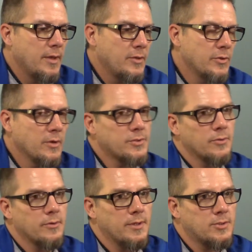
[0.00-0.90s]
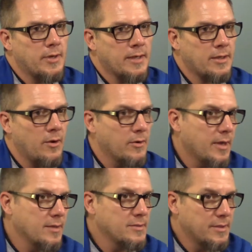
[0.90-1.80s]
you're also going to attract all
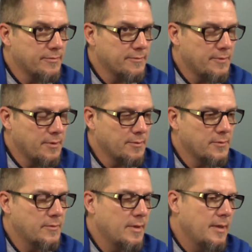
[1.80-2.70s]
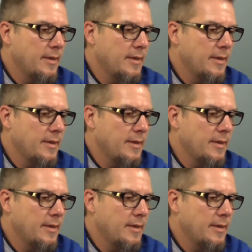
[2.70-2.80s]
kinds of different folks.